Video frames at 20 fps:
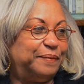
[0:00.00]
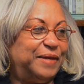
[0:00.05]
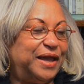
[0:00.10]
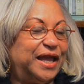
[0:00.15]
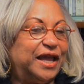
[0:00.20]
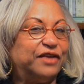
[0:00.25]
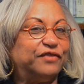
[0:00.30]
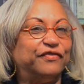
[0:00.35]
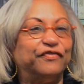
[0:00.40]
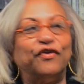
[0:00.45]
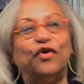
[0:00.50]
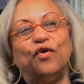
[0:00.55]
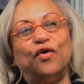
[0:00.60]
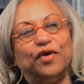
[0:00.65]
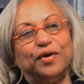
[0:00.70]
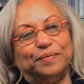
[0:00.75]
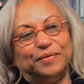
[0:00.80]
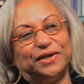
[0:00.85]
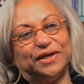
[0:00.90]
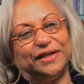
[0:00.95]
being
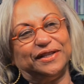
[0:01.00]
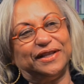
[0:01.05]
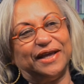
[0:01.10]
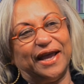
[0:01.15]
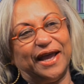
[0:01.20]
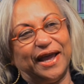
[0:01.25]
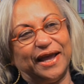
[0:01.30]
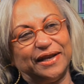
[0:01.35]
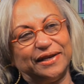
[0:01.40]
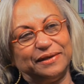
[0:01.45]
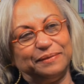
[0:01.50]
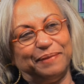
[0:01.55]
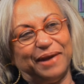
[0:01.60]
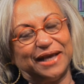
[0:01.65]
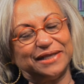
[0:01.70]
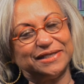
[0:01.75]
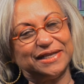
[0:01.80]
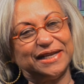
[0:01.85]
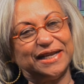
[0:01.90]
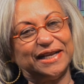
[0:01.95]
informed that
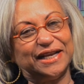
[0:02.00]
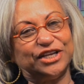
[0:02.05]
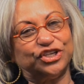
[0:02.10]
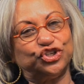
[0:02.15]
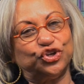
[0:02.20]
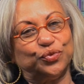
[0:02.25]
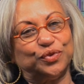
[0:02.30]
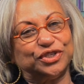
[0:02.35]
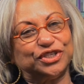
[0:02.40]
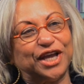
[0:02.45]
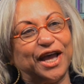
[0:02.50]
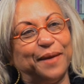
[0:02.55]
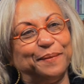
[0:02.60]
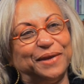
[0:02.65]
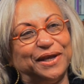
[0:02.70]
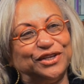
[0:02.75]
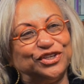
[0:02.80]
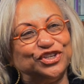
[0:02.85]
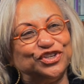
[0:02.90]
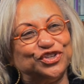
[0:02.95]
Bazoline Usher was
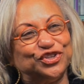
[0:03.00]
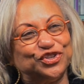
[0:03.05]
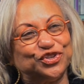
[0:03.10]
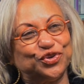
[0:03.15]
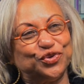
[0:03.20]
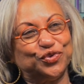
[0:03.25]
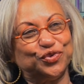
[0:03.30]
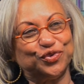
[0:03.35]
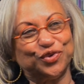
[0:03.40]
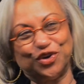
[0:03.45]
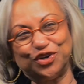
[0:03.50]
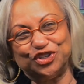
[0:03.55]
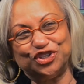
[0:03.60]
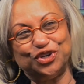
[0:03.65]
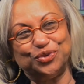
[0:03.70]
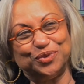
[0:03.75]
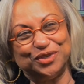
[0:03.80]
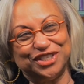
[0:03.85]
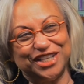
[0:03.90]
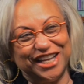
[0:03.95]
coming to the school, or
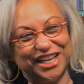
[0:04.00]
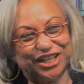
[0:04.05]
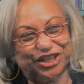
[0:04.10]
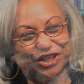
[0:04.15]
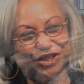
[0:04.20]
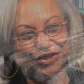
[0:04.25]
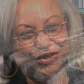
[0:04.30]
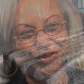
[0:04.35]
she was in the